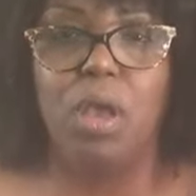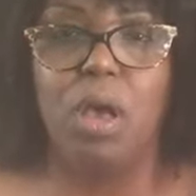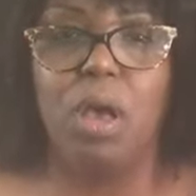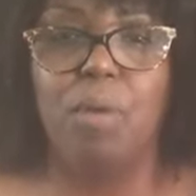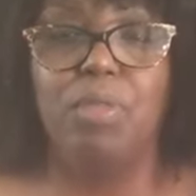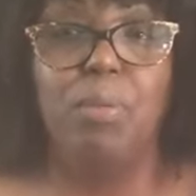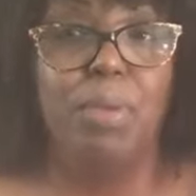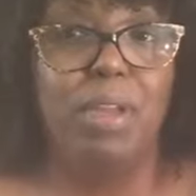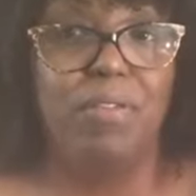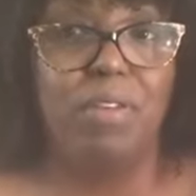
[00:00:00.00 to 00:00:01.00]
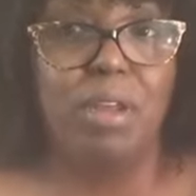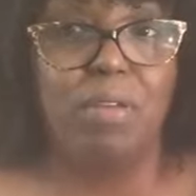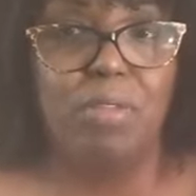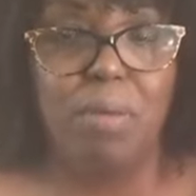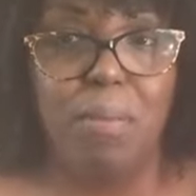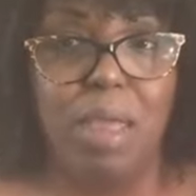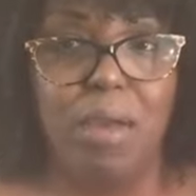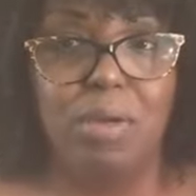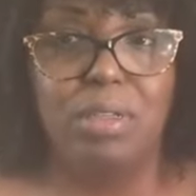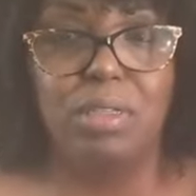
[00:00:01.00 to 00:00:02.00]
um, the benefit of the
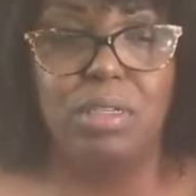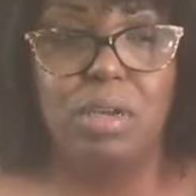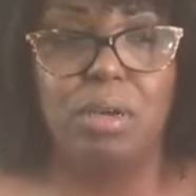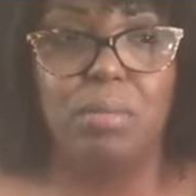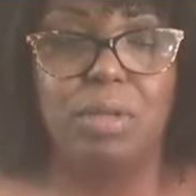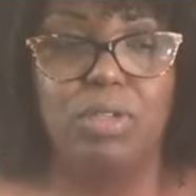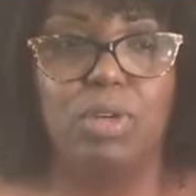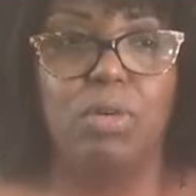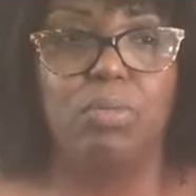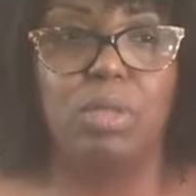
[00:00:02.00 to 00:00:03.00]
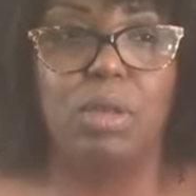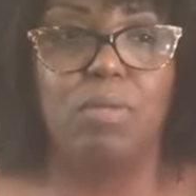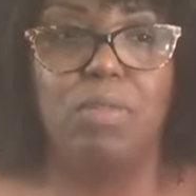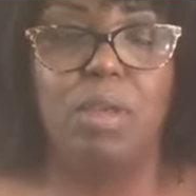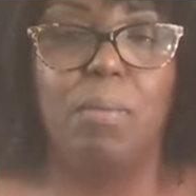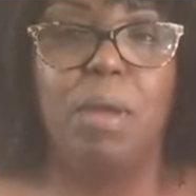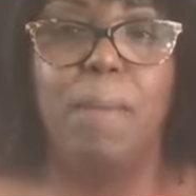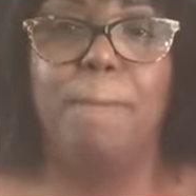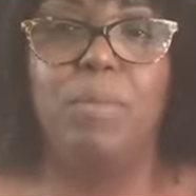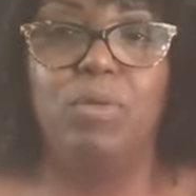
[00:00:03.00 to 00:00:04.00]
marriage um, in terms of them
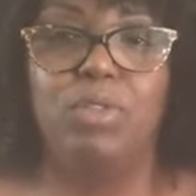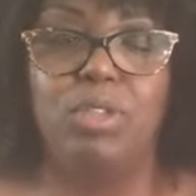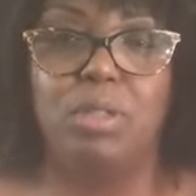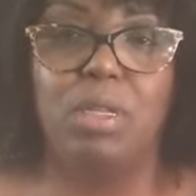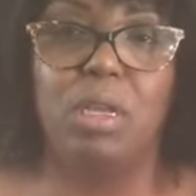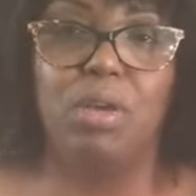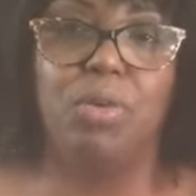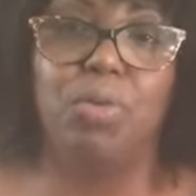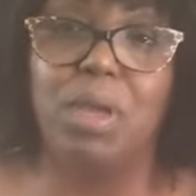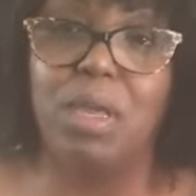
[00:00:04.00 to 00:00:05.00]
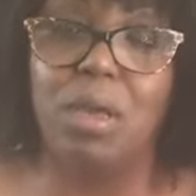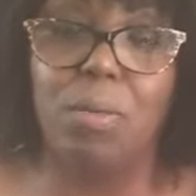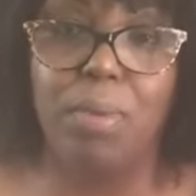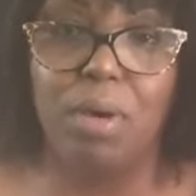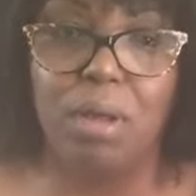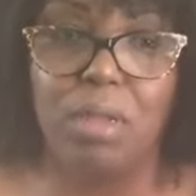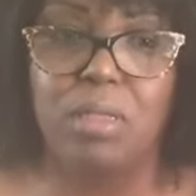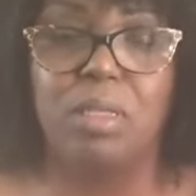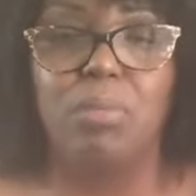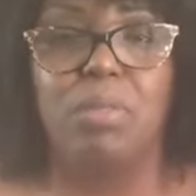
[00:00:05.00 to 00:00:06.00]
mutually agreeing upon
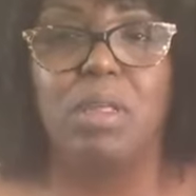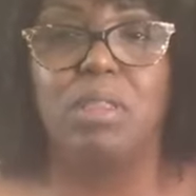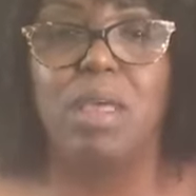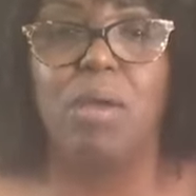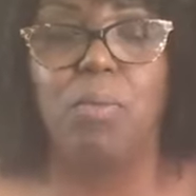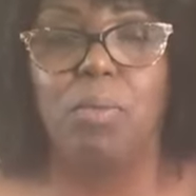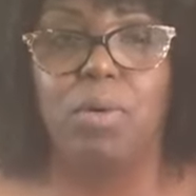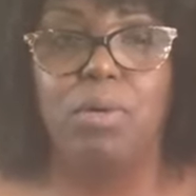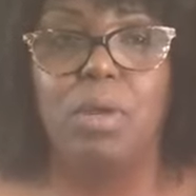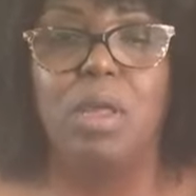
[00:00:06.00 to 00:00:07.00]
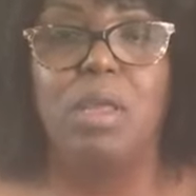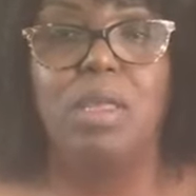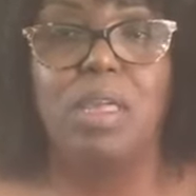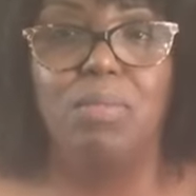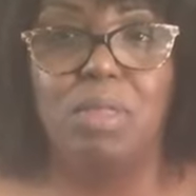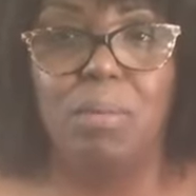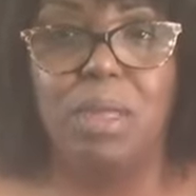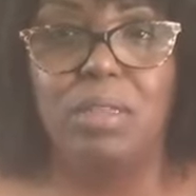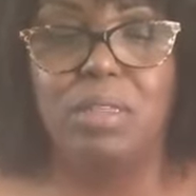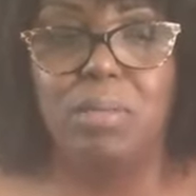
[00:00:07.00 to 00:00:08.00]
something that will keep them
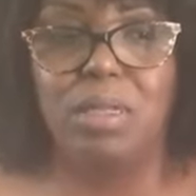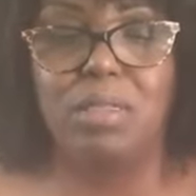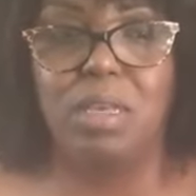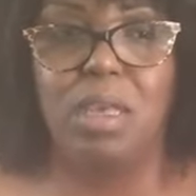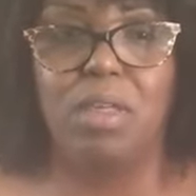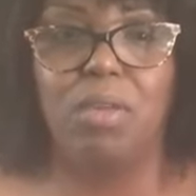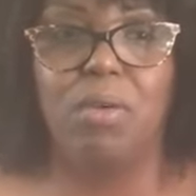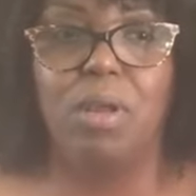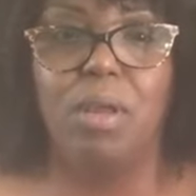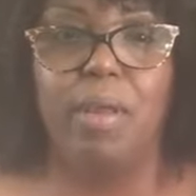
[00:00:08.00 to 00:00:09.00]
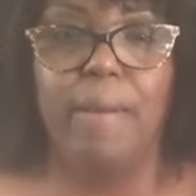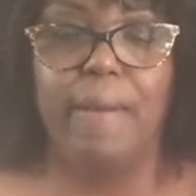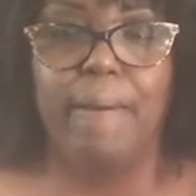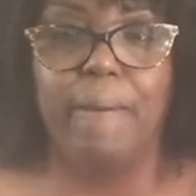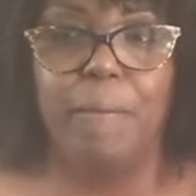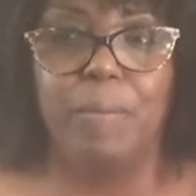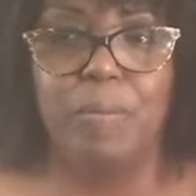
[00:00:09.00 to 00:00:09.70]
intimate together. Um,